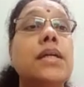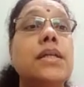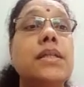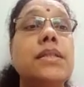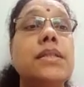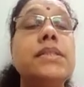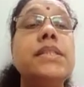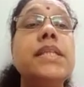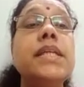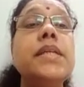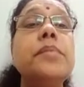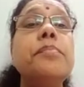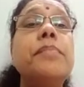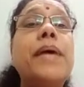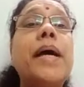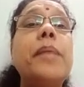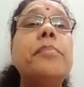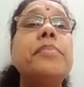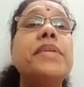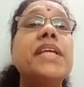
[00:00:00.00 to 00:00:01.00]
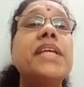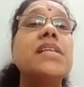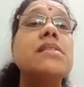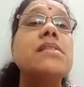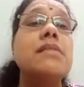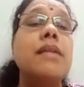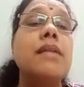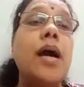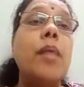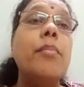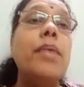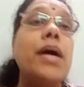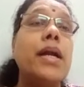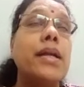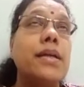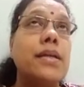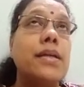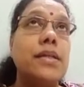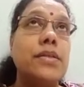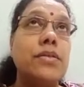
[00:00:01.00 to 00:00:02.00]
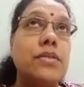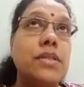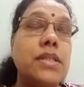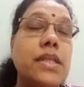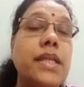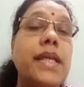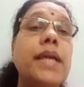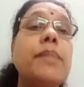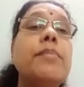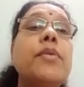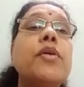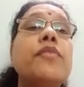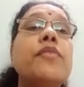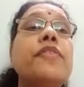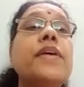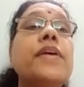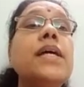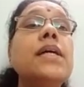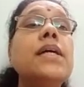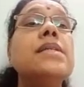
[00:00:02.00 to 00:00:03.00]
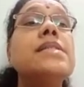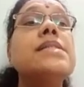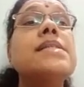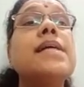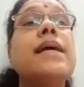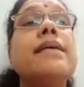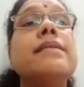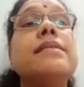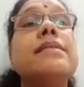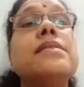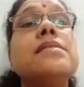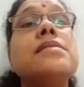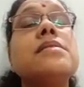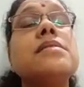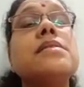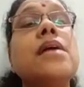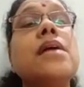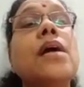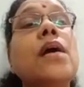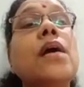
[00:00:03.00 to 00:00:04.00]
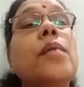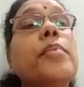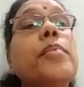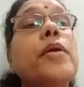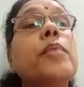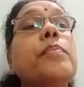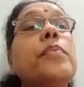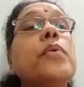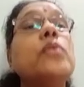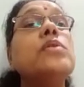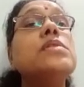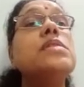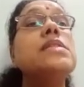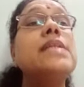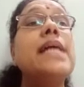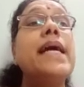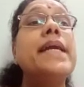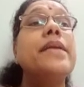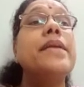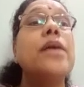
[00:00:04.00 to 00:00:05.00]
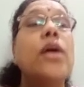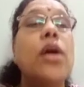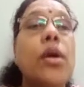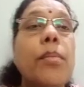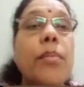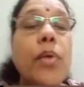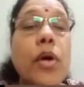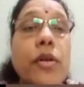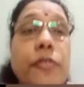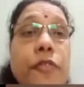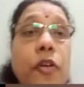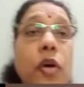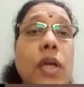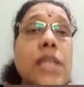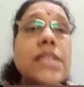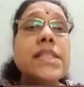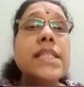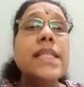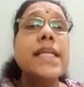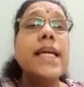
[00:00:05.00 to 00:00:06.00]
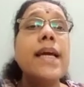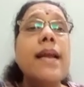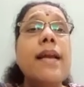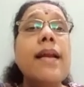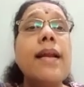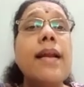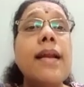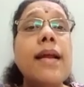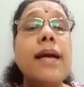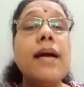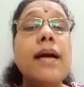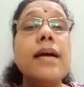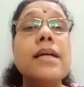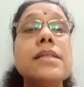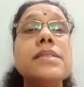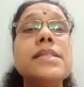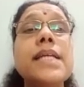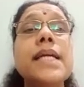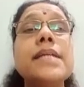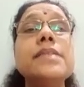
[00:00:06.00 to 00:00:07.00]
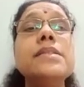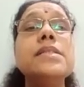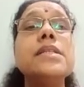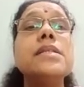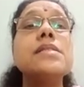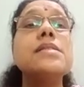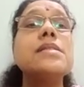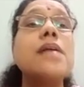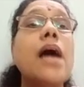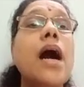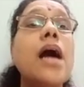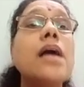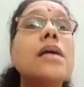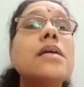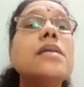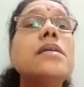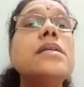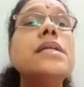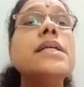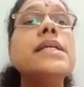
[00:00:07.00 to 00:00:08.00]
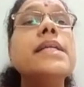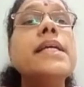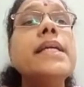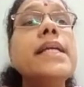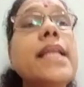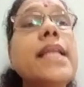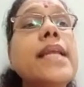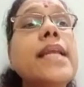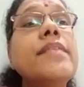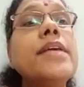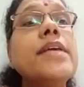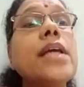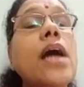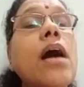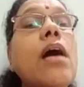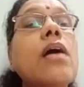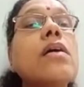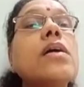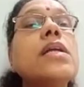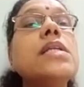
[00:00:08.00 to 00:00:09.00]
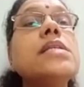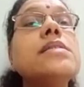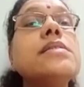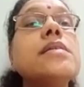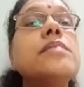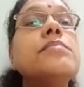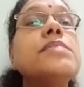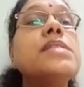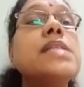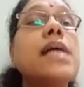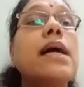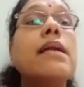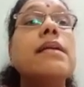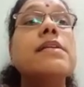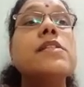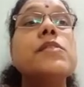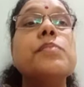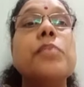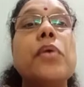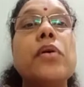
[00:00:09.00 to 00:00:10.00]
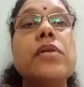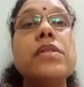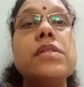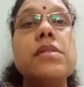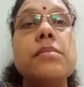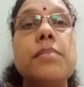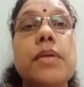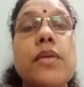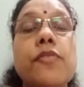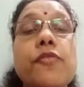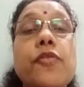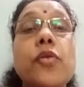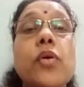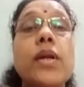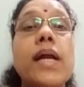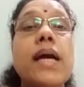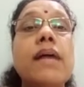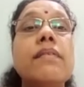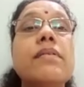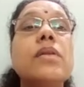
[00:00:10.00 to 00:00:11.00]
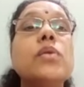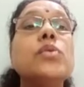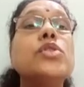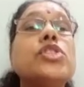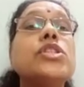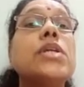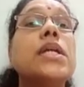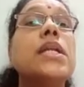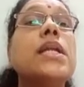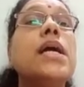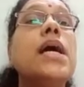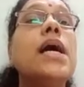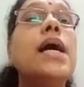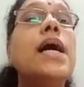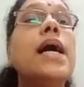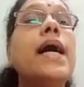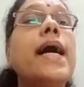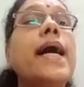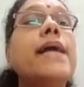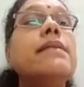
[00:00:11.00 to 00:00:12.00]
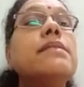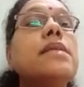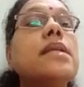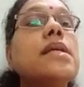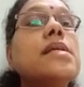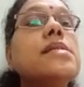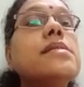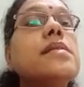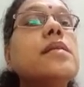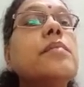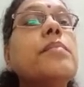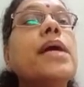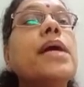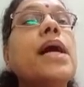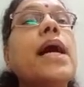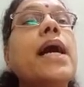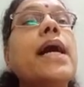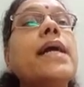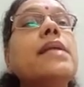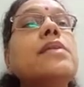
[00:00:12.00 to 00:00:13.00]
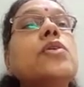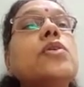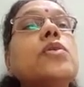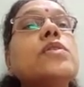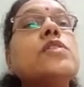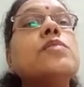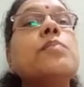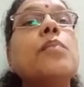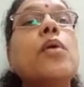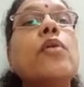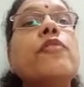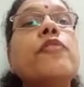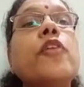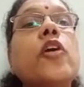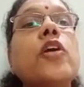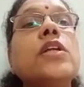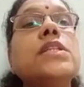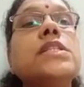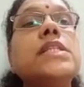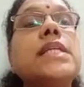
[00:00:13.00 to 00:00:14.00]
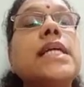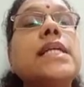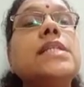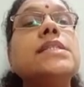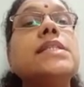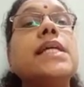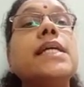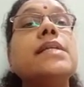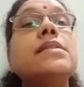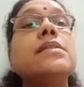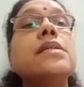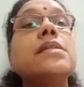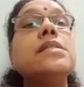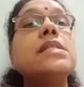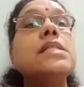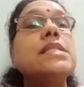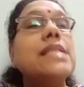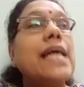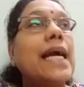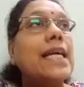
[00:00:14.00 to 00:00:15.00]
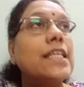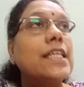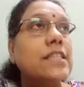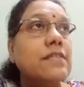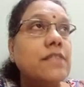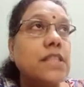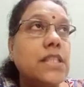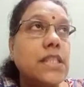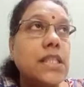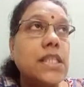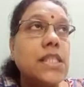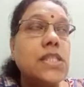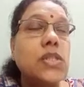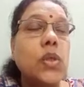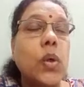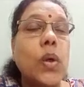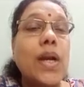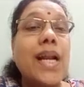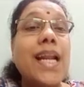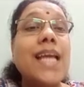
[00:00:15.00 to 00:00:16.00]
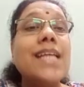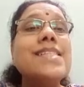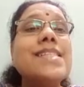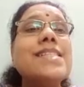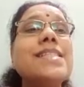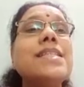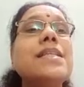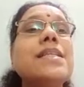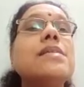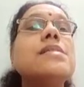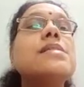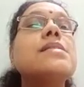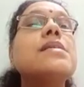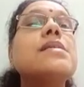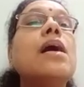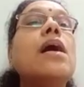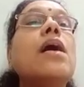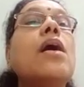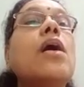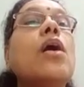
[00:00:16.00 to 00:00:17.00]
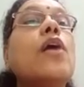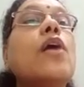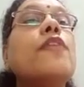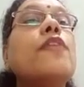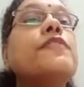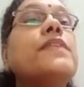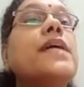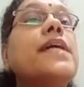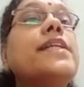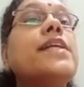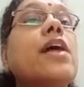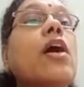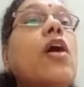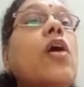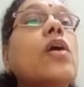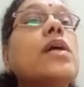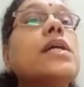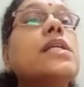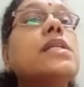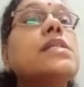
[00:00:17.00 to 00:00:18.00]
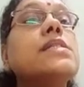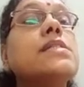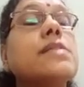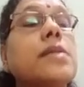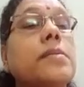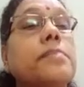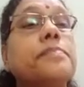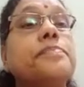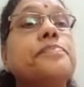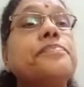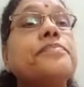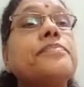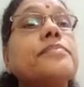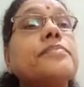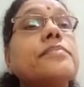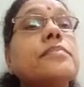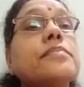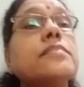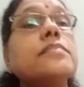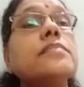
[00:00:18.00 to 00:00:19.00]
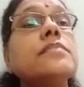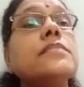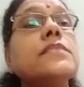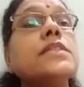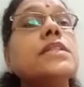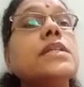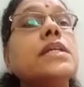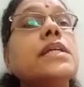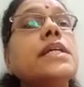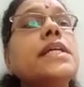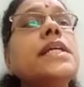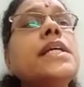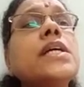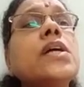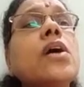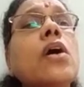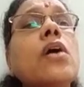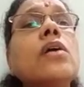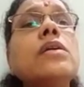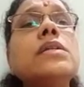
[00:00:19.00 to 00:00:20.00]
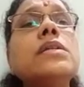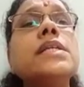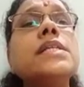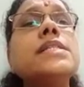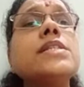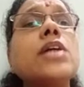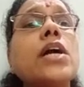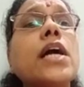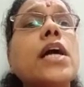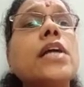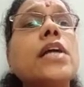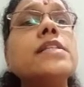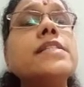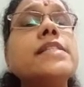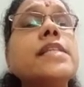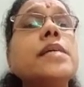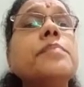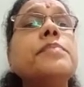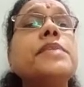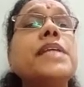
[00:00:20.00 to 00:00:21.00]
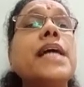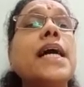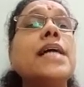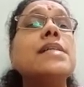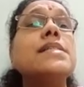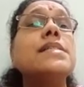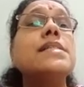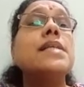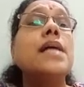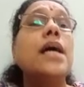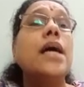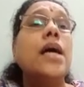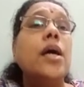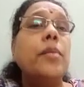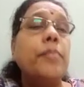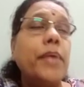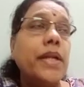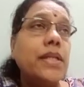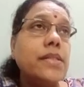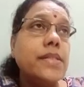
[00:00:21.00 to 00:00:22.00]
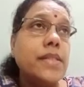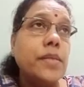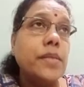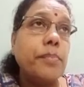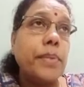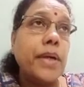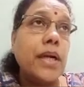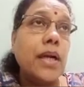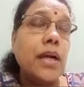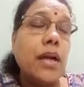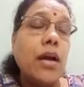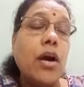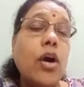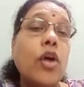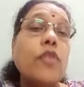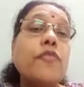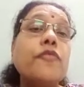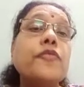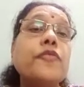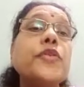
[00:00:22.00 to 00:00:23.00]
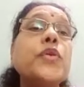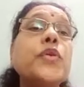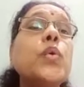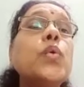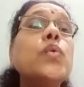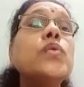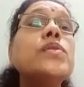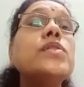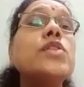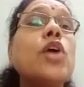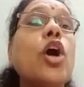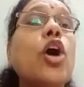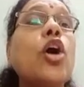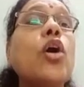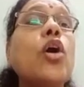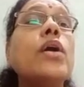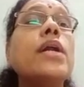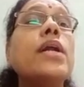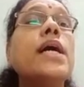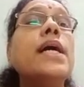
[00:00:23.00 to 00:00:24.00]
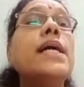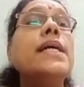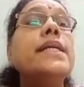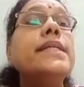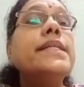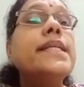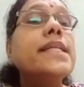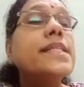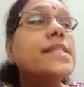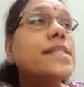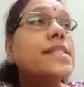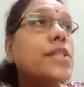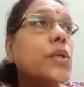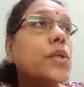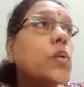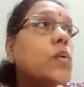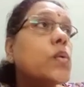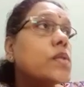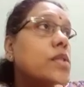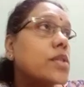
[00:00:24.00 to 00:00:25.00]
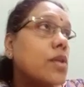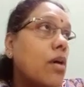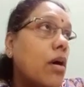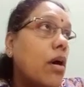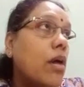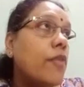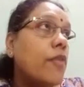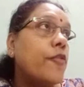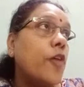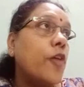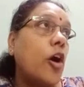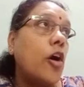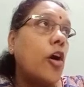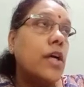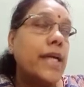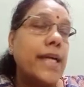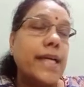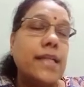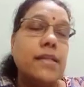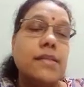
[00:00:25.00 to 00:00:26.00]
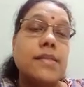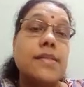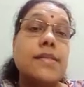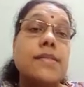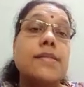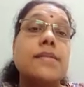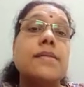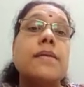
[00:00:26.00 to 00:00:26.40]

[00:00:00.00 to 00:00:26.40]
Jean-Baptiste Lamarck, it is the name of a scientist, proposed that morphological changes occurring in living organisms are responsible for evolution, and the reason behind those morphological changes is activities or laziness of that organism. He called this concept as principle of use or disuse of organs.